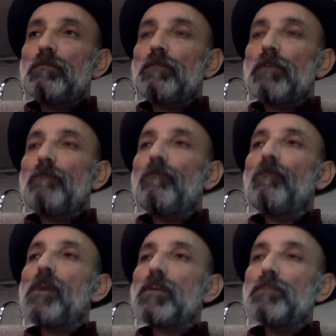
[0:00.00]
from
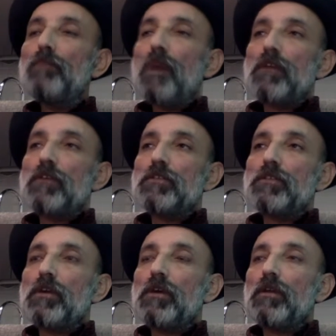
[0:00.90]
fucking
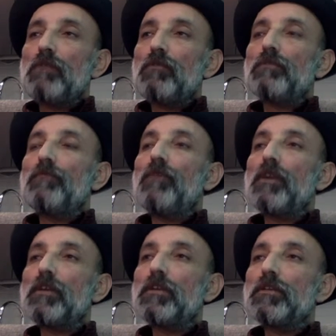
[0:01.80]
Pakistan or where the
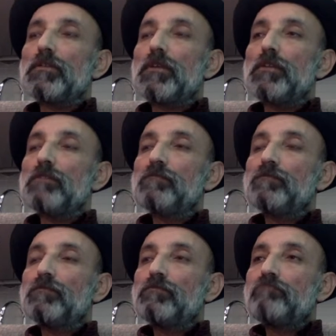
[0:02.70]
fuck it is, right?
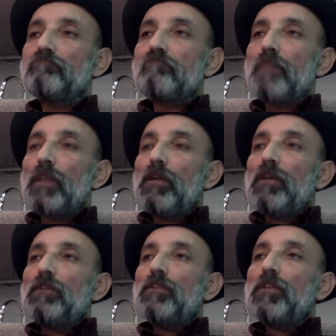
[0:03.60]

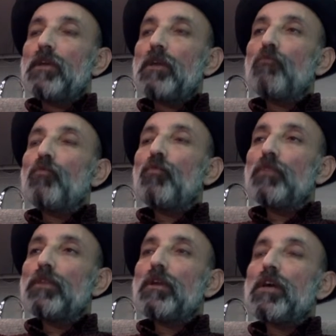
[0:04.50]

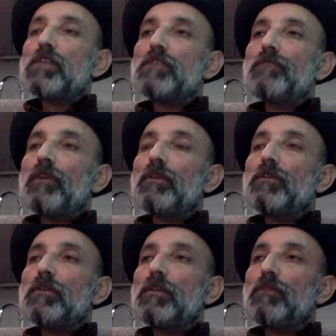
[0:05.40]
They're asking for
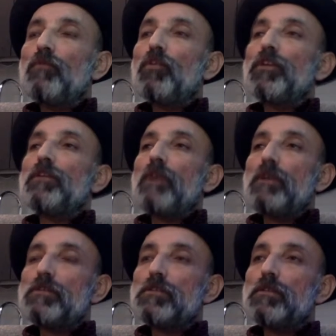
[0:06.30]
their voting
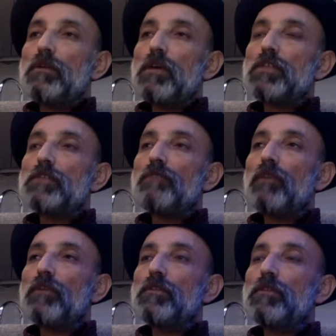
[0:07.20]
rights. They're asking
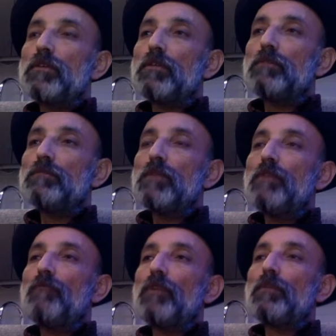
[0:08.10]
for their
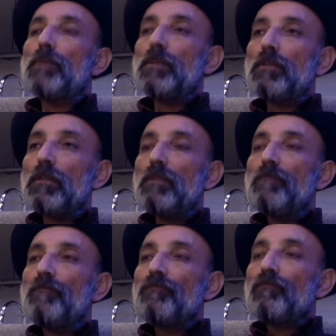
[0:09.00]
fundamental
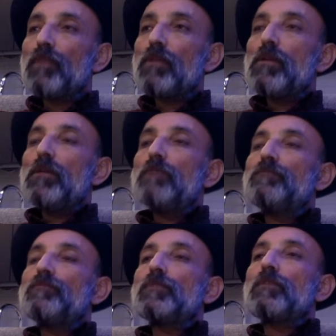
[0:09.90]

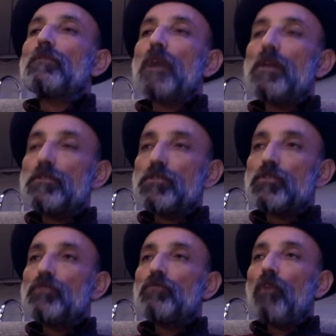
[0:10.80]
rights
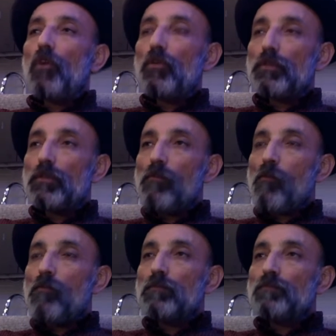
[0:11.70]
to vote
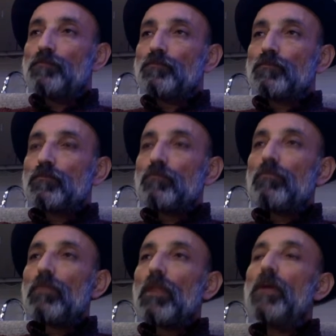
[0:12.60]

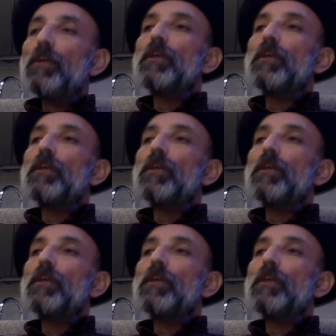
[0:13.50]
and a